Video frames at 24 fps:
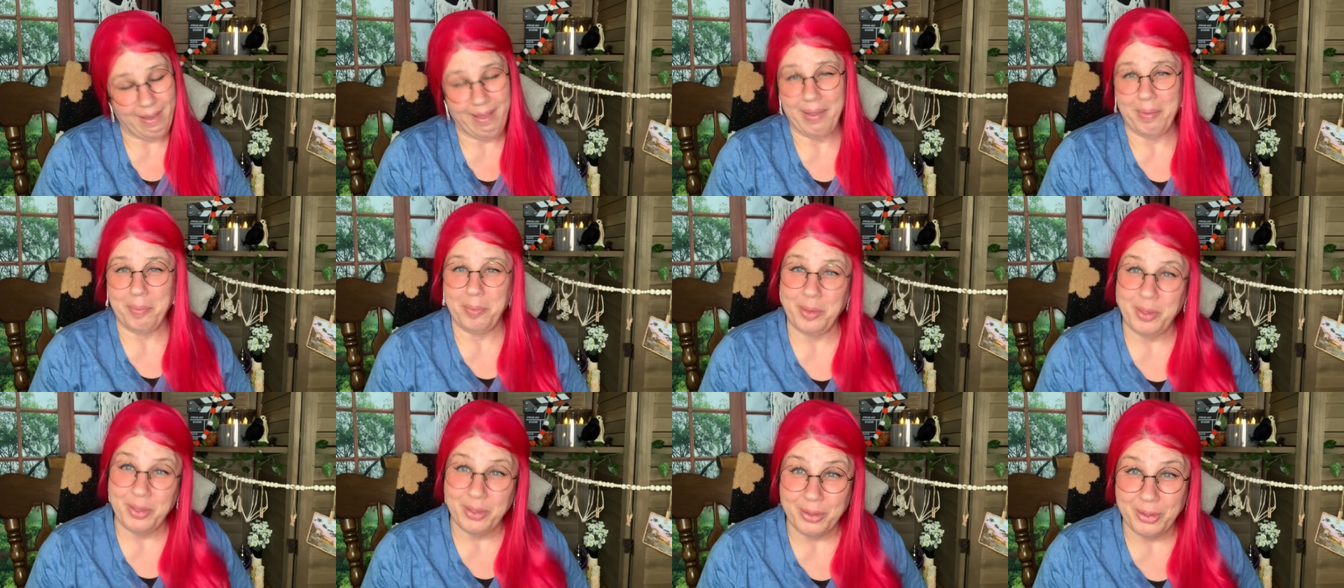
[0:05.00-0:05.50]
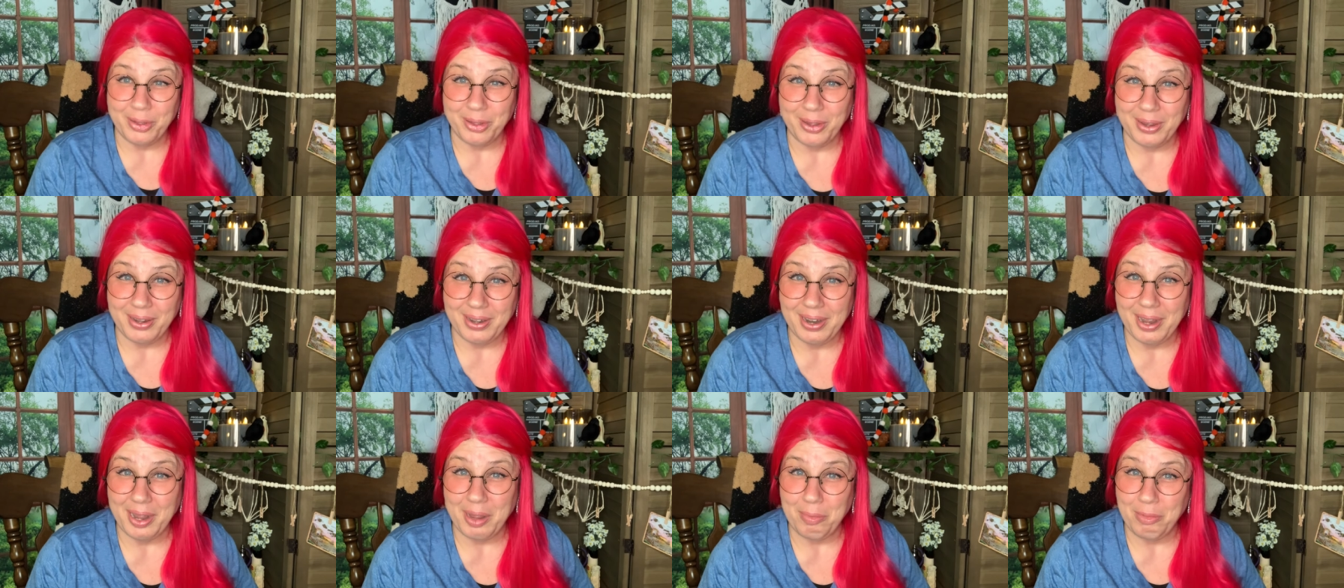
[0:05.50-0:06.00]
I'm
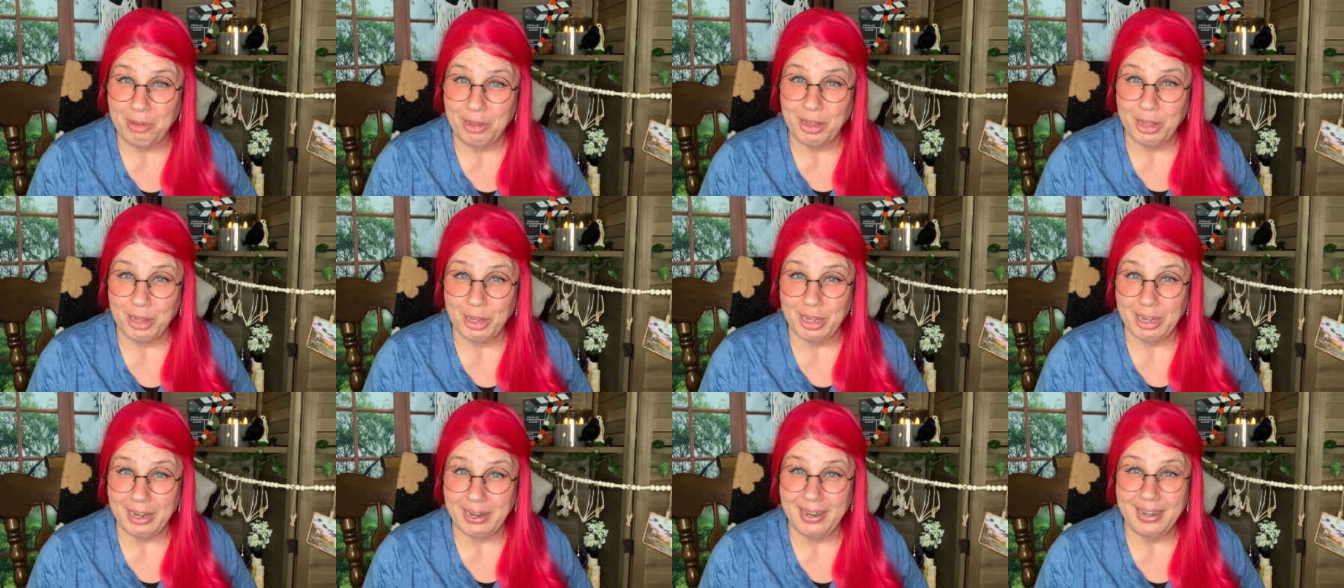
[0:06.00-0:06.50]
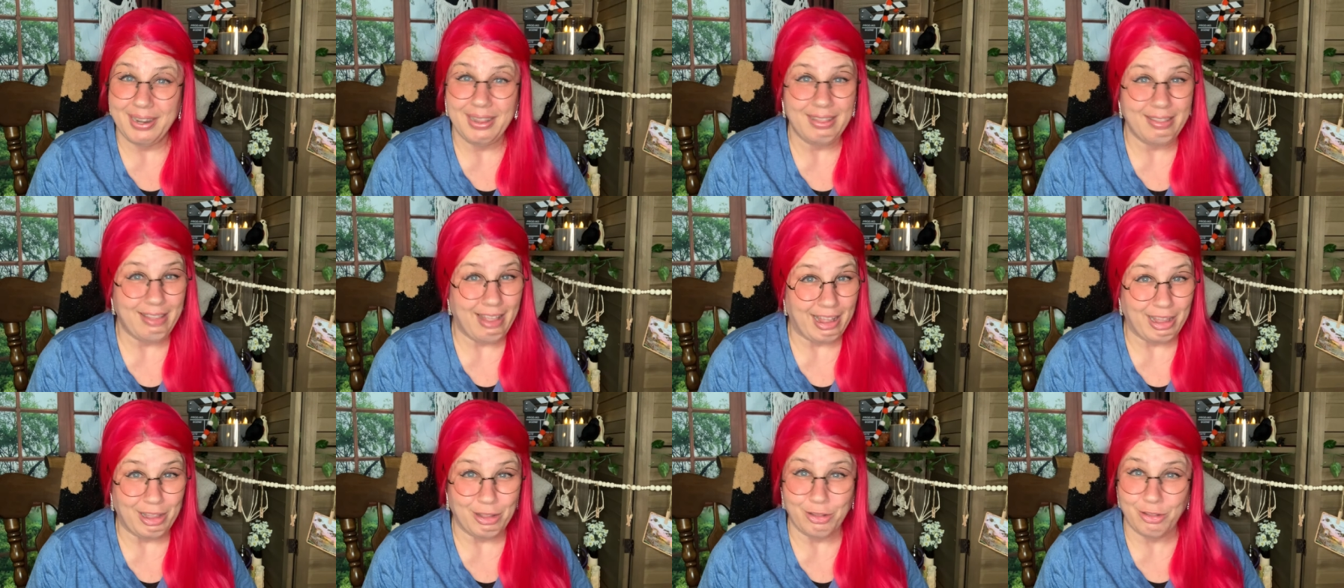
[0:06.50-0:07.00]
good. I'm good.
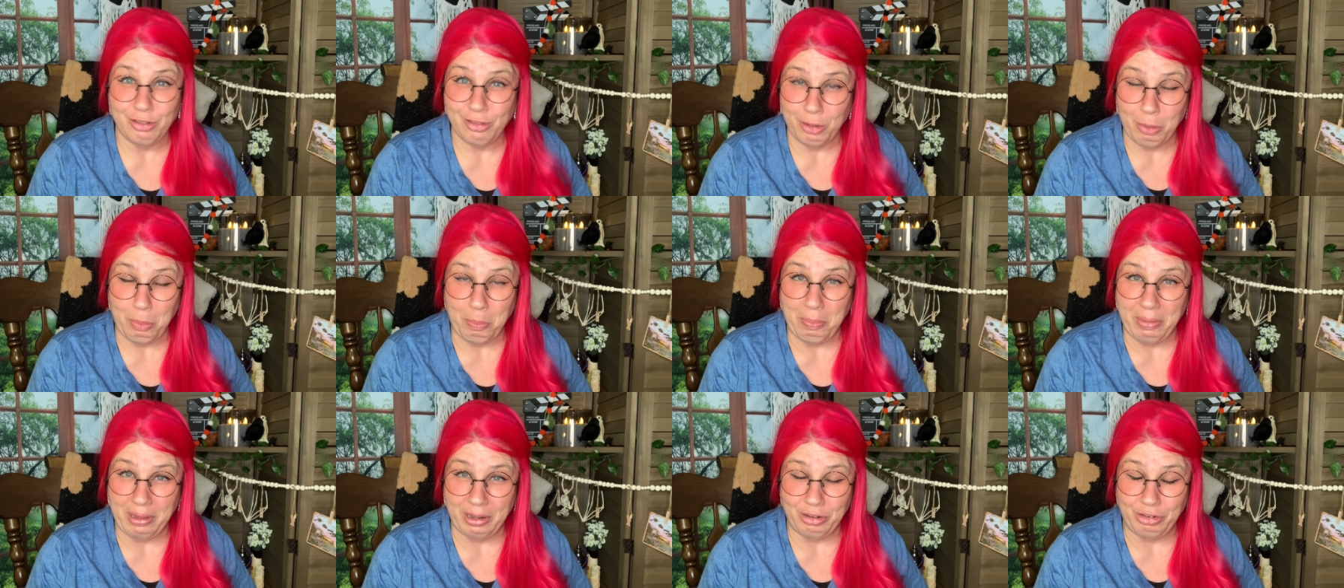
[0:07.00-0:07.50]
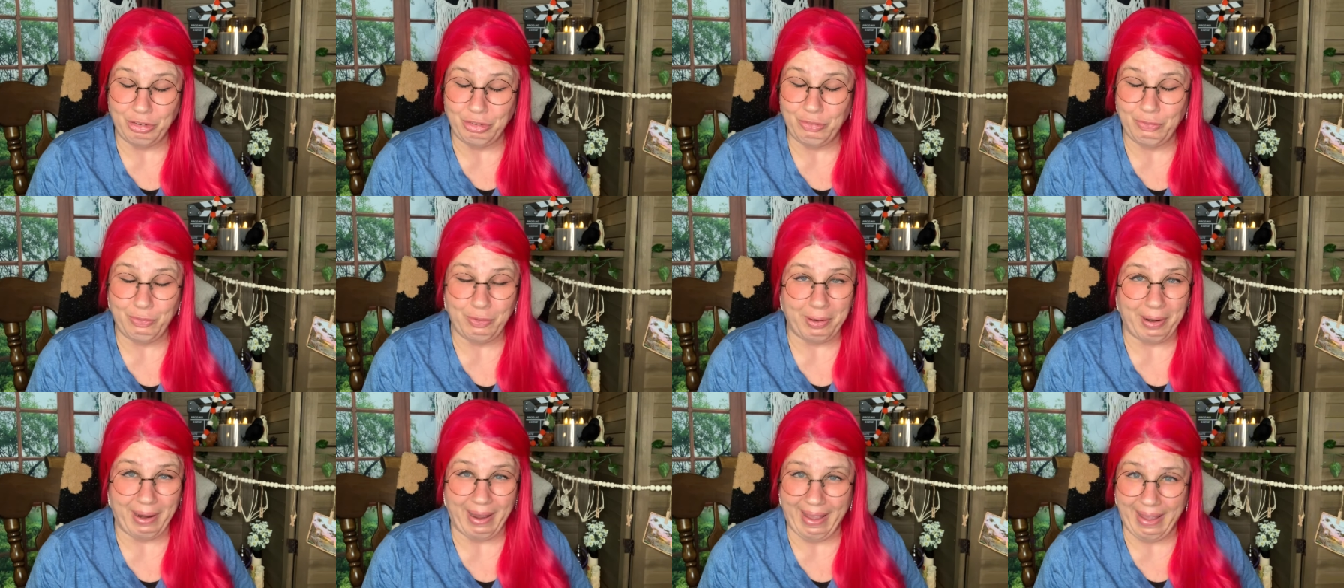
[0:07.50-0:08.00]
Thank you so much
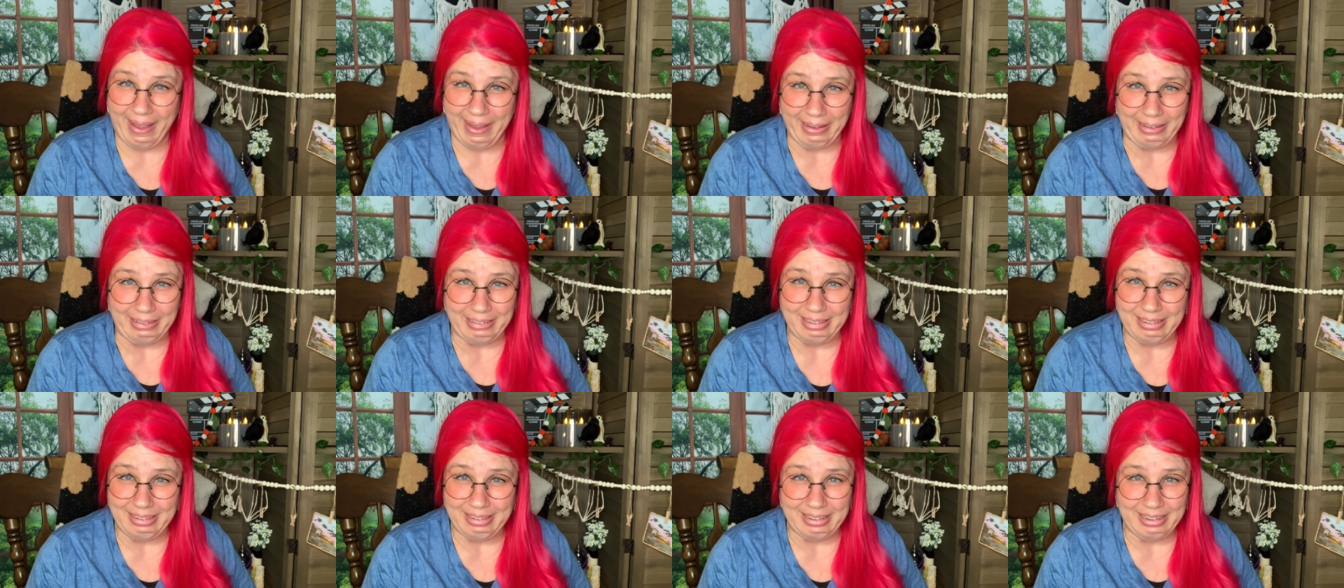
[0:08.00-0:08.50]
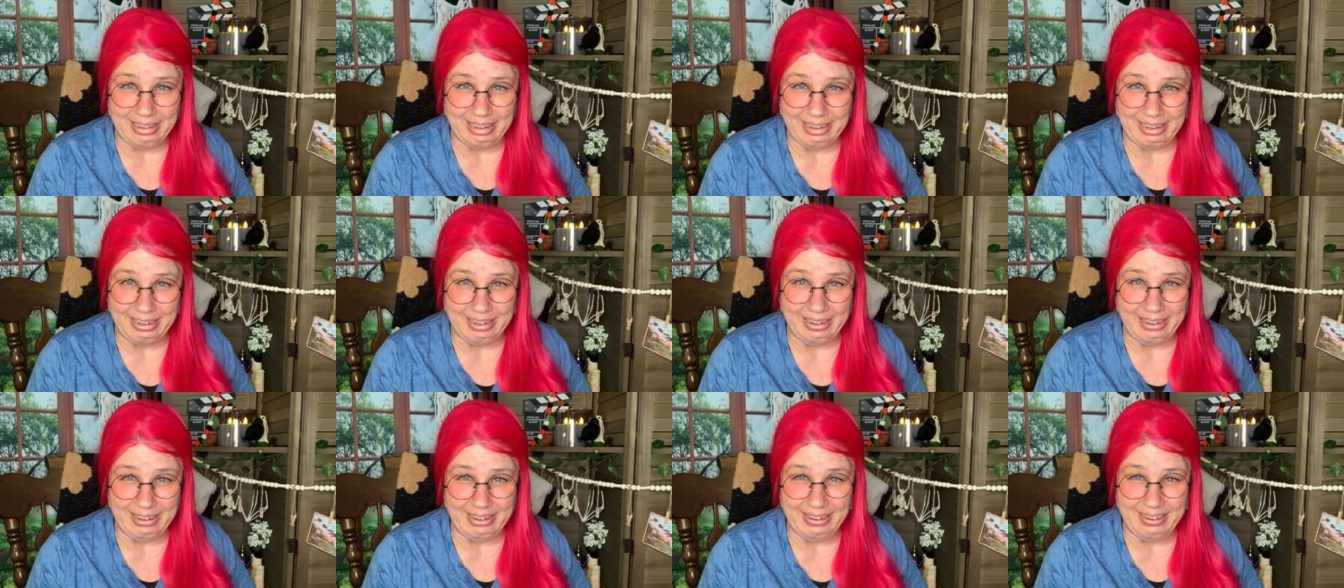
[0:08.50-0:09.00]
for
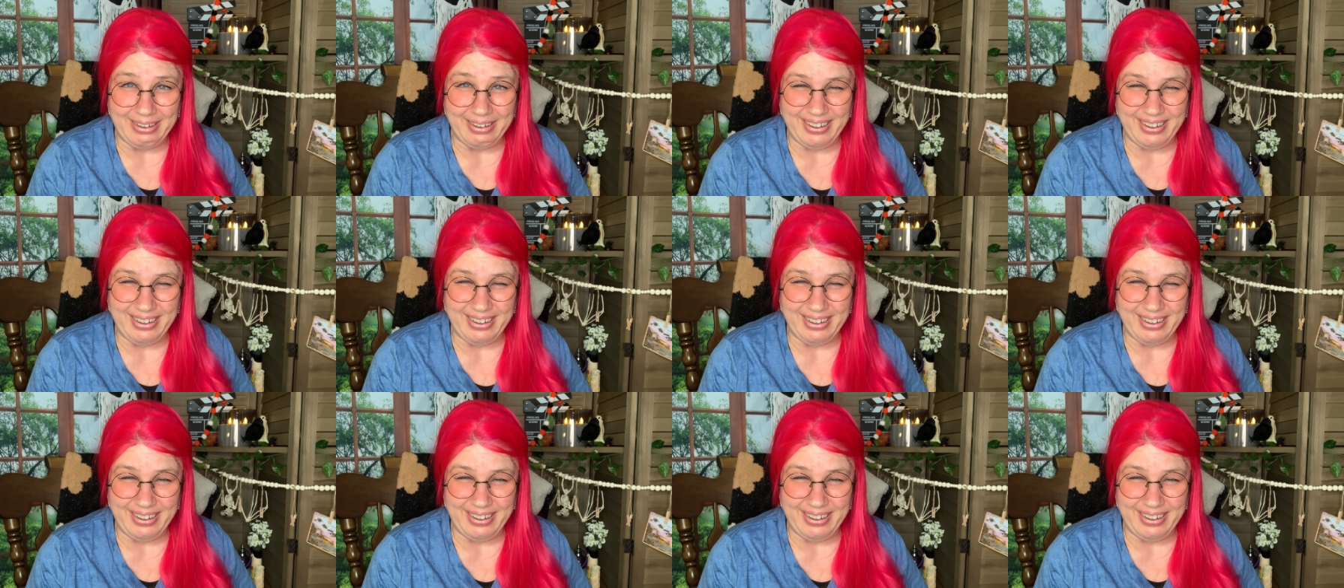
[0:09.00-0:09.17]
asking.